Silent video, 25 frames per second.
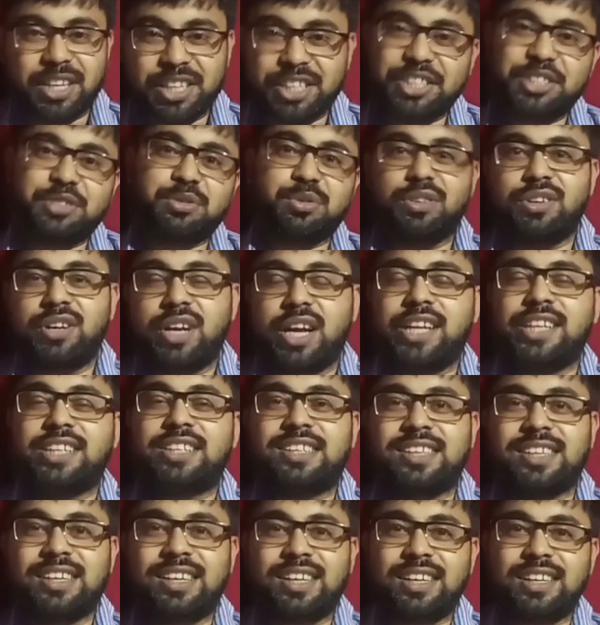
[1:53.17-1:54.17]
monkeys will ride
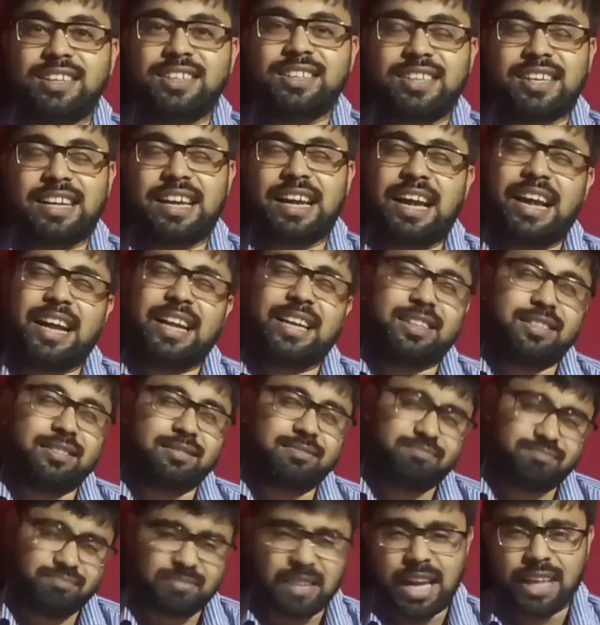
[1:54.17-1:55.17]
cars, and
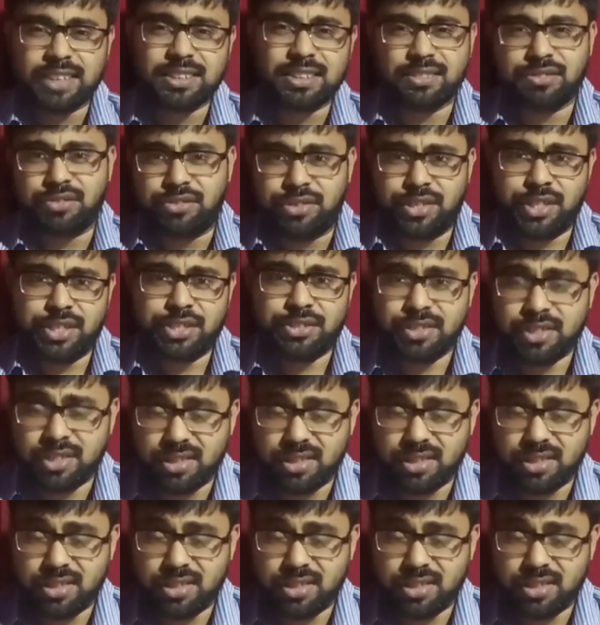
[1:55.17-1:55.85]
etc.